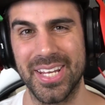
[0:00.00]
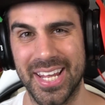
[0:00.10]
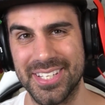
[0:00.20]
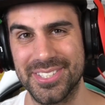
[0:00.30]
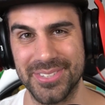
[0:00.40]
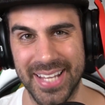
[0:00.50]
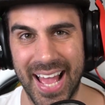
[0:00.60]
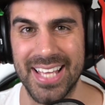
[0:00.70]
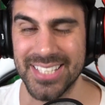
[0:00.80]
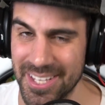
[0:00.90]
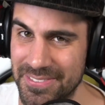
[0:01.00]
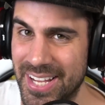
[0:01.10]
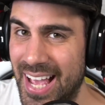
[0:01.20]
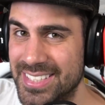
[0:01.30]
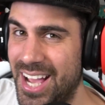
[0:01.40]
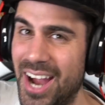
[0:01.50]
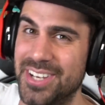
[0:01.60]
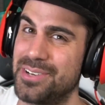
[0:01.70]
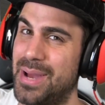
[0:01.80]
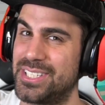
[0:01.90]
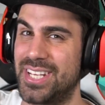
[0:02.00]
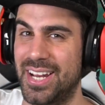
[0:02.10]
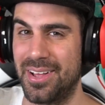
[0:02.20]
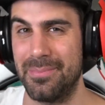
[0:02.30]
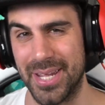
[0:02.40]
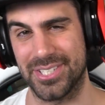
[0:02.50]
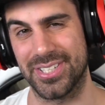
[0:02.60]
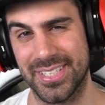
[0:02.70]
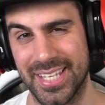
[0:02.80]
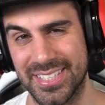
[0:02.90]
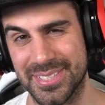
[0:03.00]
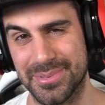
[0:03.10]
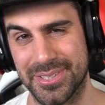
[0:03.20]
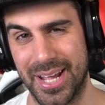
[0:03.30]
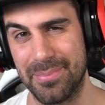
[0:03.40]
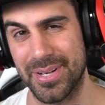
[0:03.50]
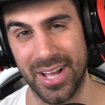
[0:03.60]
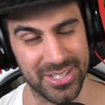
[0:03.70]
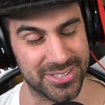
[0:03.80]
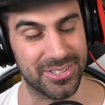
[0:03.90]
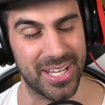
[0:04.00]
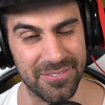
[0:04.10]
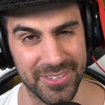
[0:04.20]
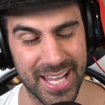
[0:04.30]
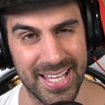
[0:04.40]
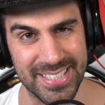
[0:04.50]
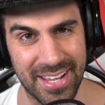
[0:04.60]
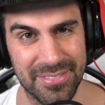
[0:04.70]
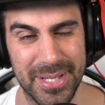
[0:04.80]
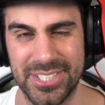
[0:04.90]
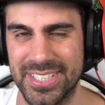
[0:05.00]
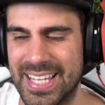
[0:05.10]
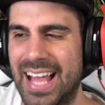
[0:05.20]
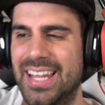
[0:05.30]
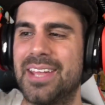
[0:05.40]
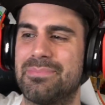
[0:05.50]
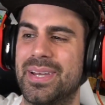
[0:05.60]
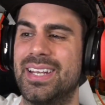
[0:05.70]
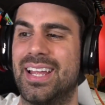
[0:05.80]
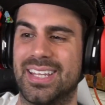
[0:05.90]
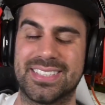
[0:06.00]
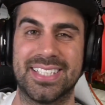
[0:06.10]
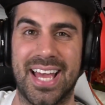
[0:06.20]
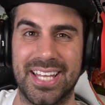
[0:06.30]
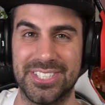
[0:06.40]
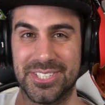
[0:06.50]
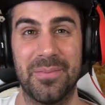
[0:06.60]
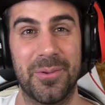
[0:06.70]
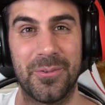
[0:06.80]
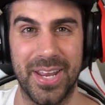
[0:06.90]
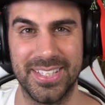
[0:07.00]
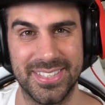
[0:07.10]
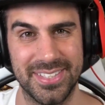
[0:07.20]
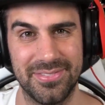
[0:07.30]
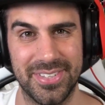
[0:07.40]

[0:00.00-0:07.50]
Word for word: we get into it guys, if you guys are new to my channel, make sure to hit that subscribe button. Also, if you guys haven't, make sure to that like button and let's uh, jump right into the